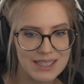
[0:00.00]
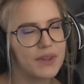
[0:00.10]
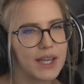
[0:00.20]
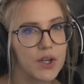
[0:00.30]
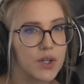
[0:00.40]

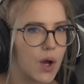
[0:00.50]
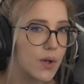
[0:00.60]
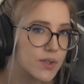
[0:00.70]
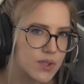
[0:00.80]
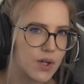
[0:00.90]
They could
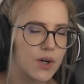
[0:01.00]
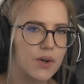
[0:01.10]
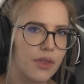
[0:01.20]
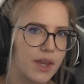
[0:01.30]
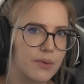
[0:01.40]

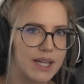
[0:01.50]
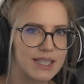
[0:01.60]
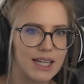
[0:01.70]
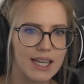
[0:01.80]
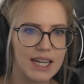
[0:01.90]
also
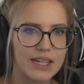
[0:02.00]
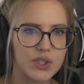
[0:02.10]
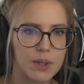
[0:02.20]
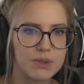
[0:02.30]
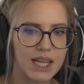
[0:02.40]
theoretically let
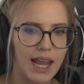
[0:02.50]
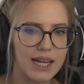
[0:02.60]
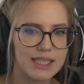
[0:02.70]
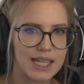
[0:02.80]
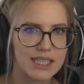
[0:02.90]
you
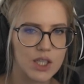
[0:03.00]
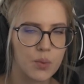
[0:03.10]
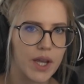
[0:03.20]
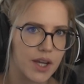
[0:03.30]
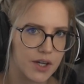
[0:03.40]
obtain the sets
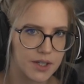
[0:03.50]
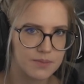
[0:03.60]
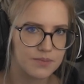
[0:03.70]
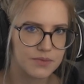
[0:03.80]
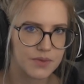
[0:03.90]
quicker,
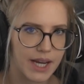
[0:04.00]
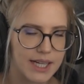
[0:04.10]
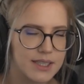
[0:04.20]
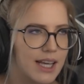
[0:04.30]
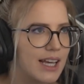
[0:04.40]

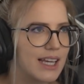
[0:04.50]
right?